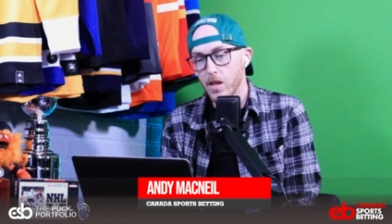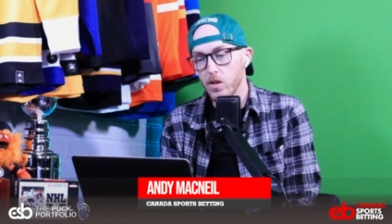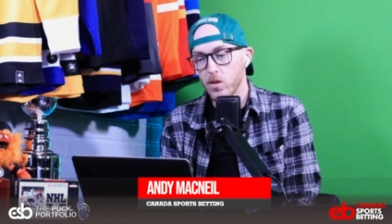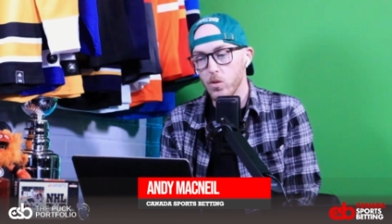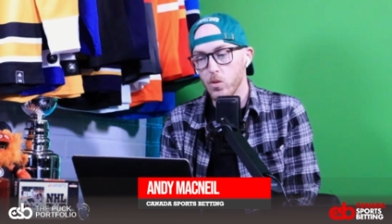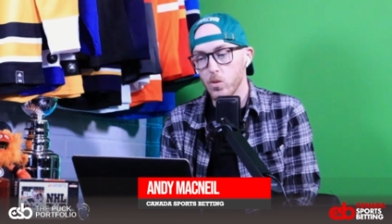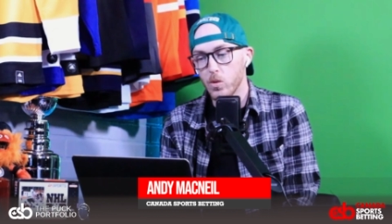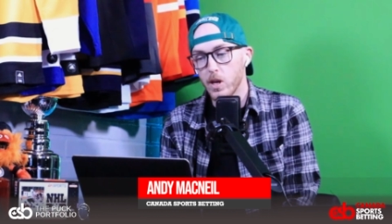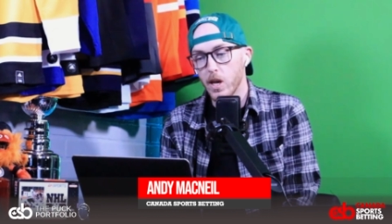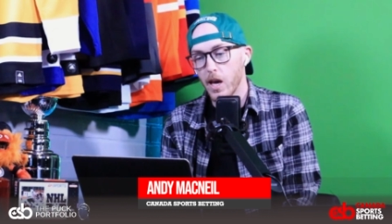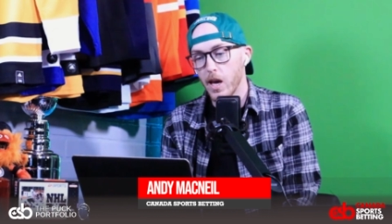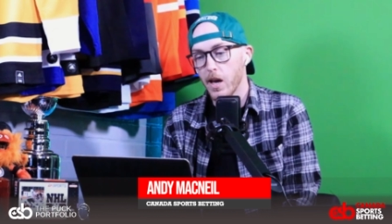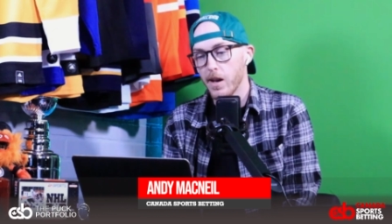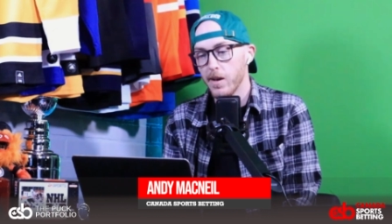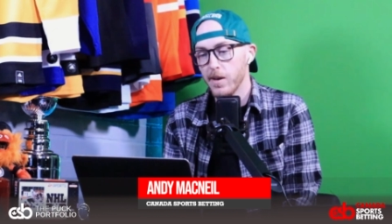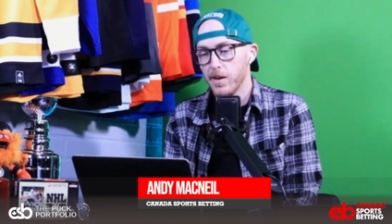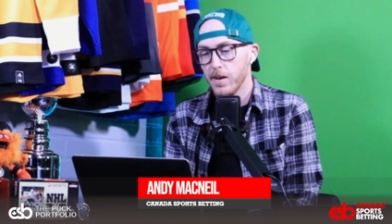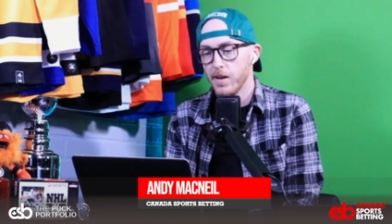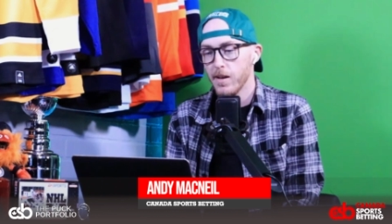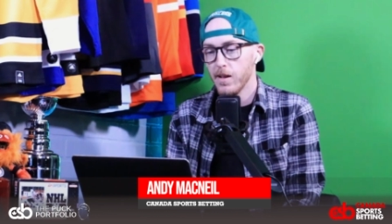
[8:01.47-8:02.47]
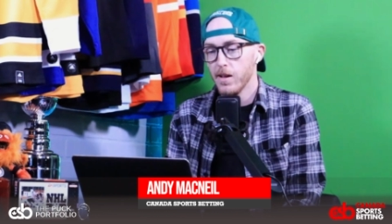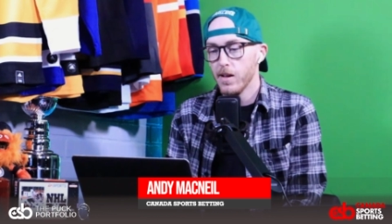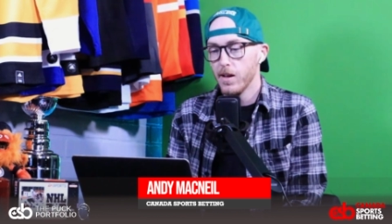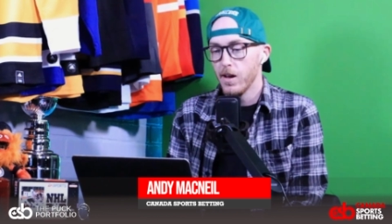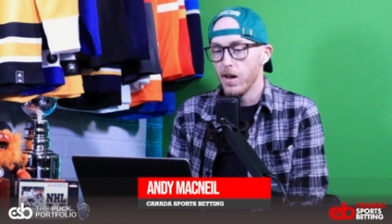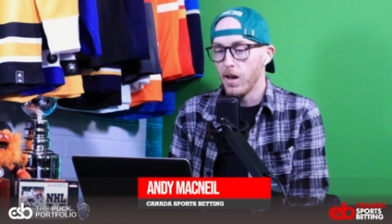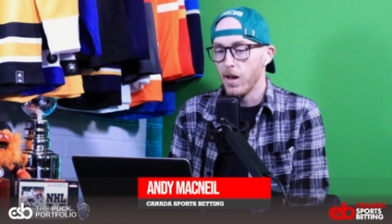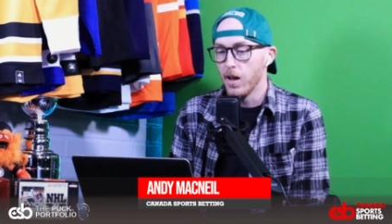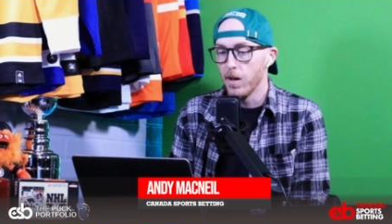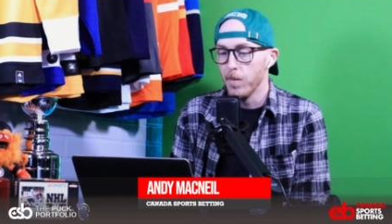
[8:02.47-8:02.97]
you can
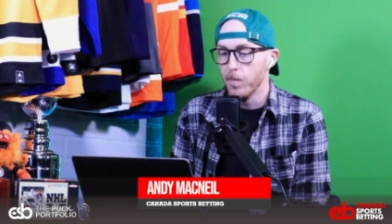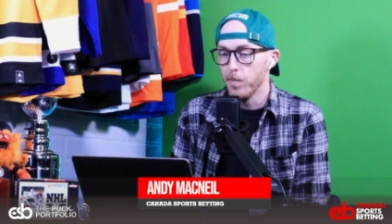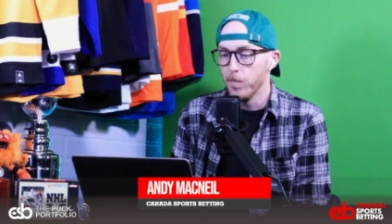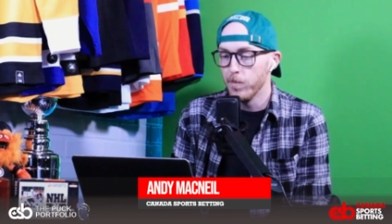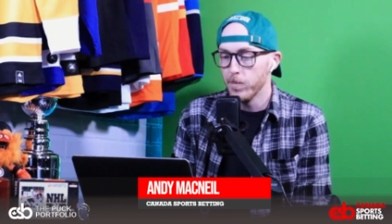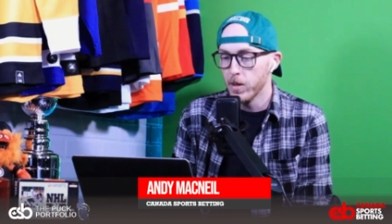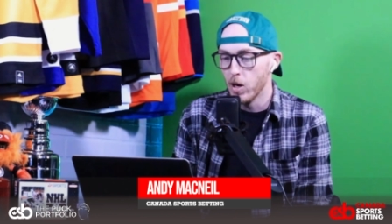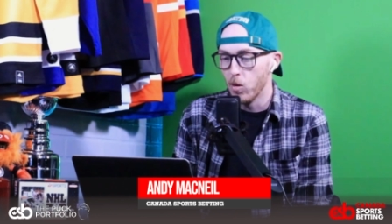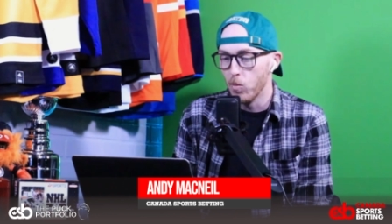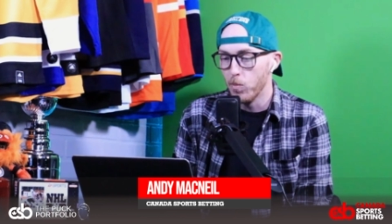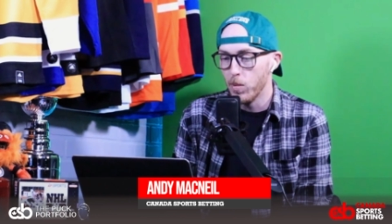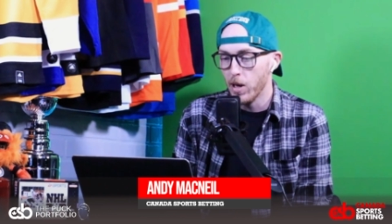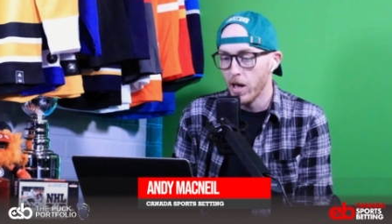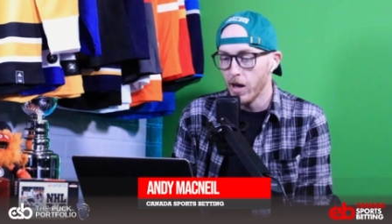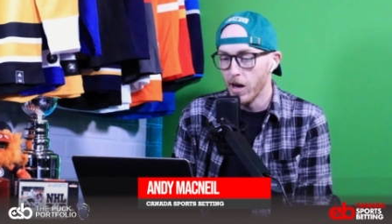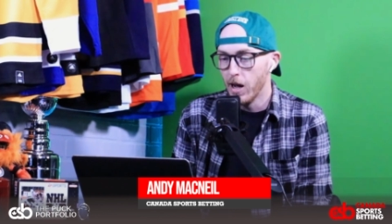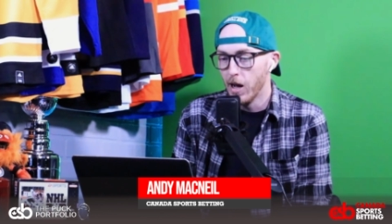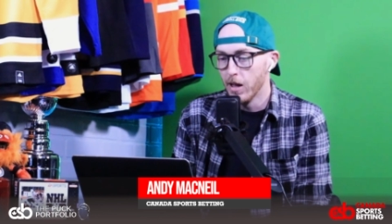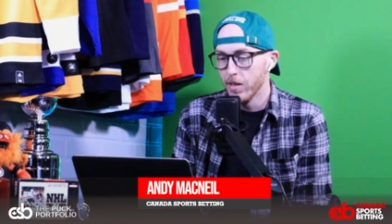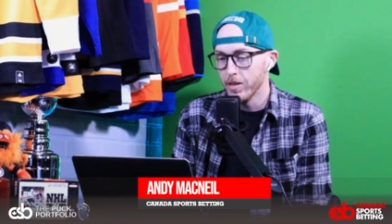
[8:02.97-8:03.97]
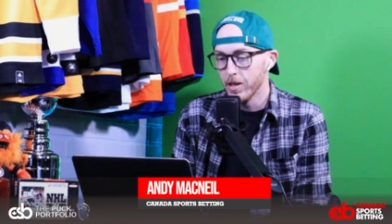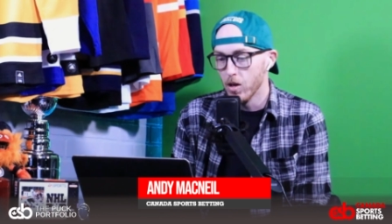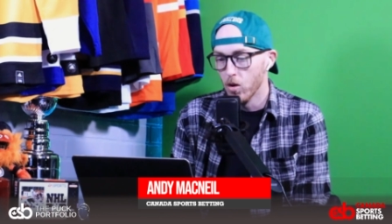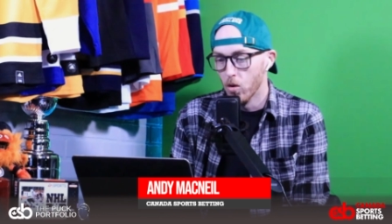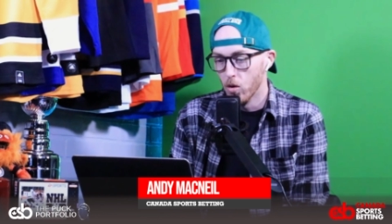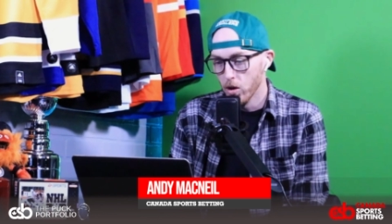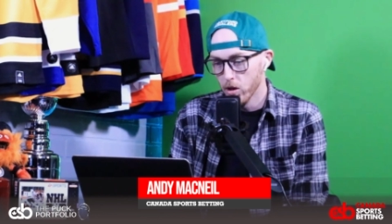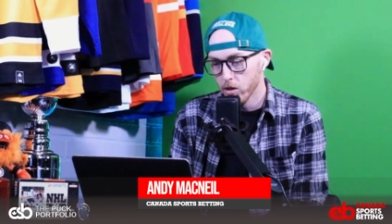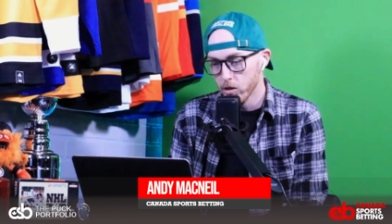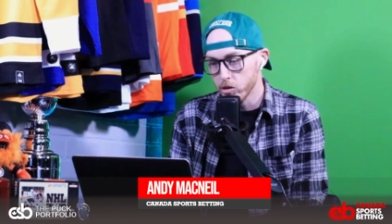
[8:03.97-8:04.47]
bet on the
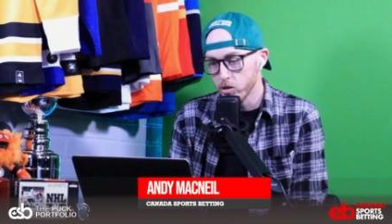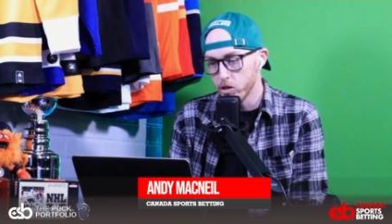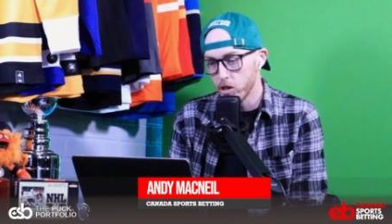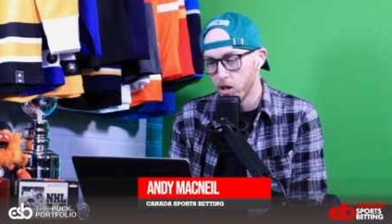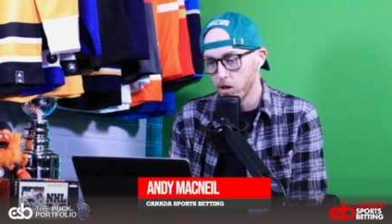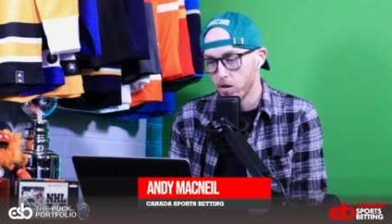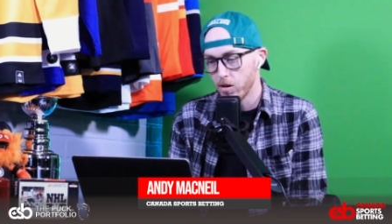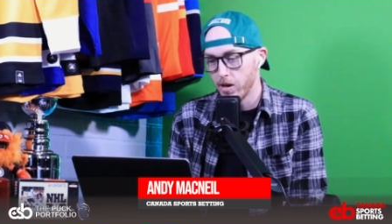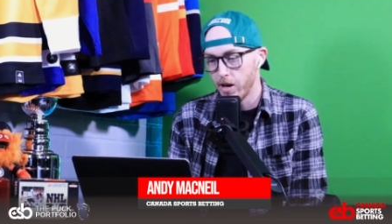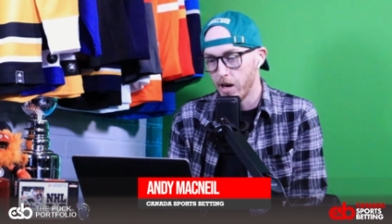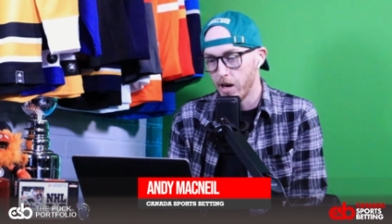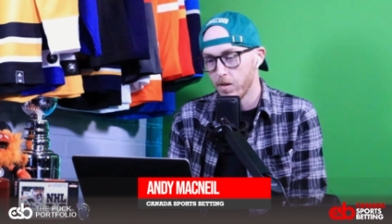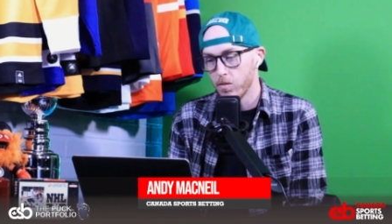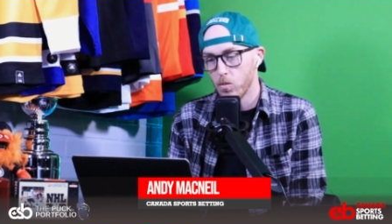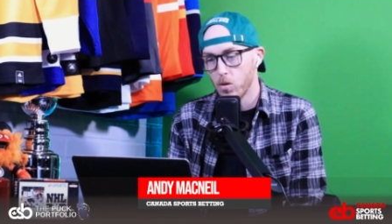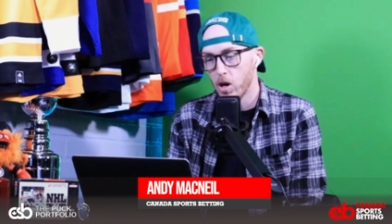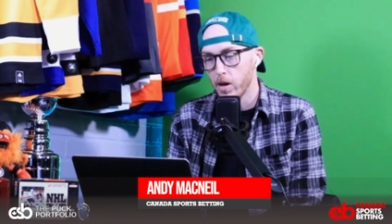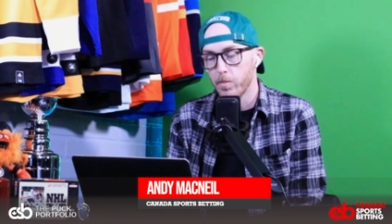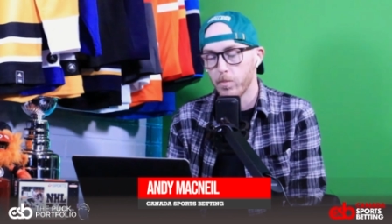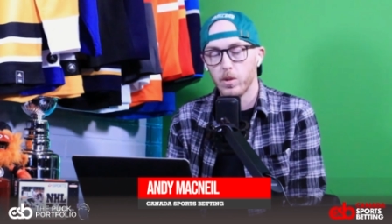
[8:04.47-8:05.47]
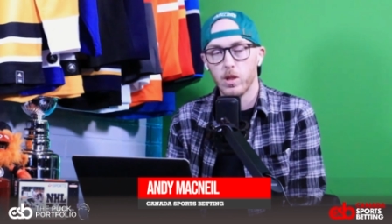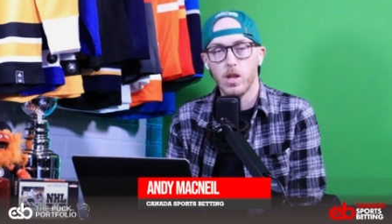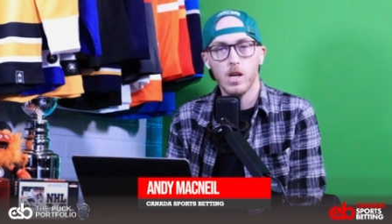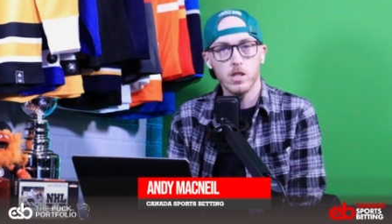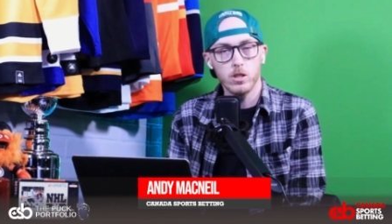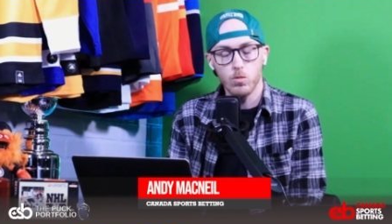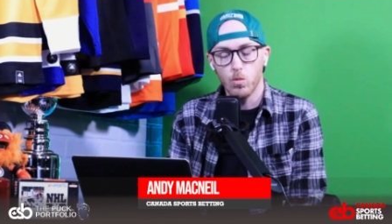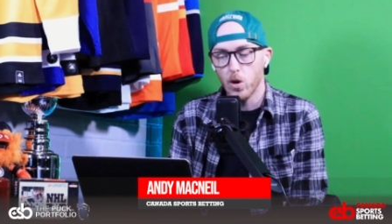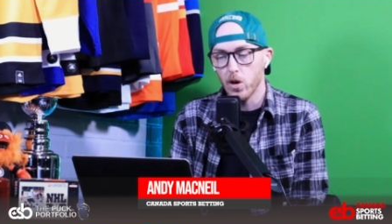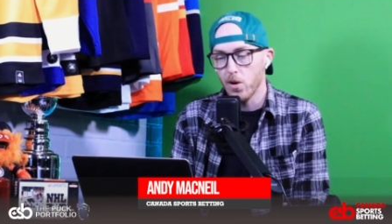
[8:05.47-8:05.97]
Oilers here at what
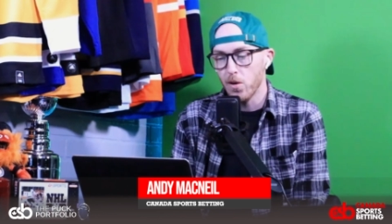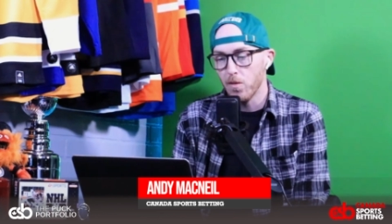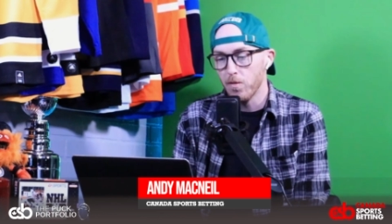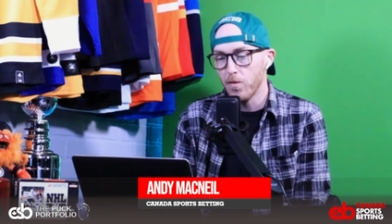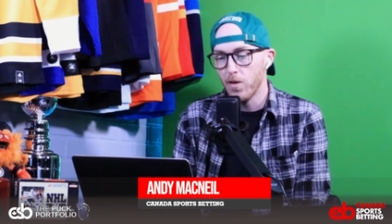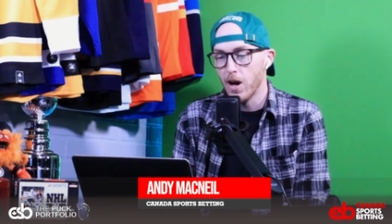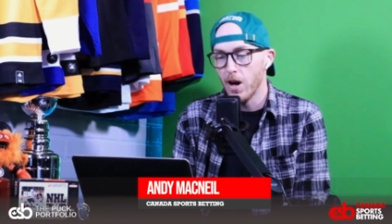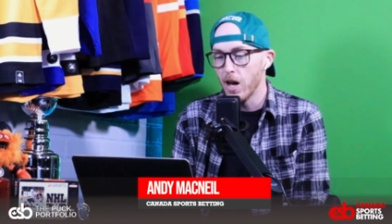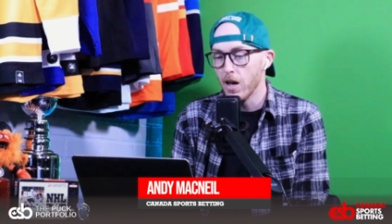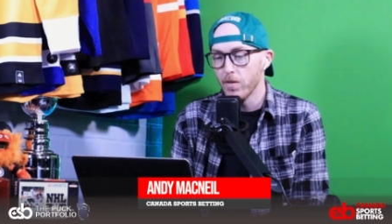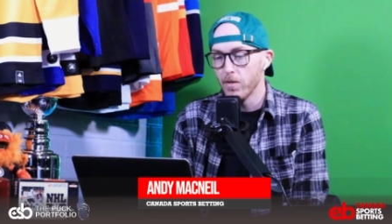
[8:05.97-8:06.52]
plus 105